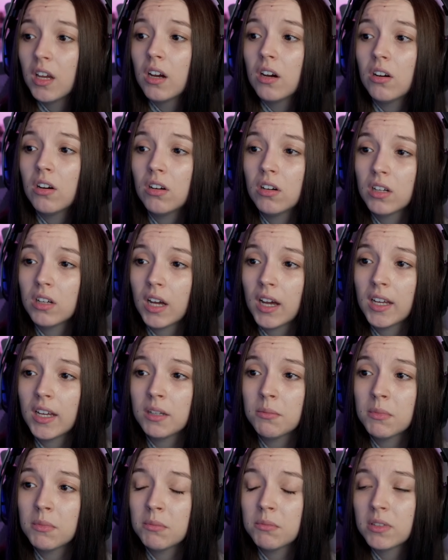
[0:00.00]
Oh, I
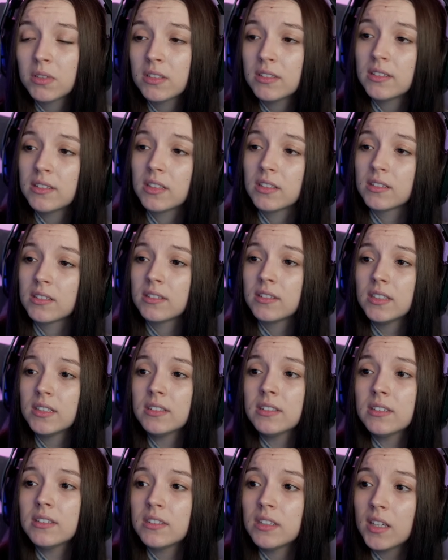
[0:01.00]
remember these things.
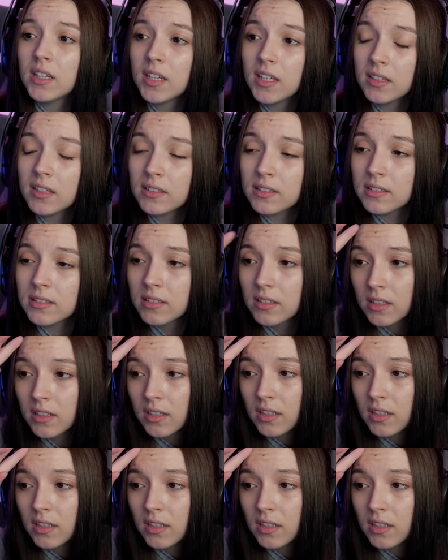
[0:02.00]
These things...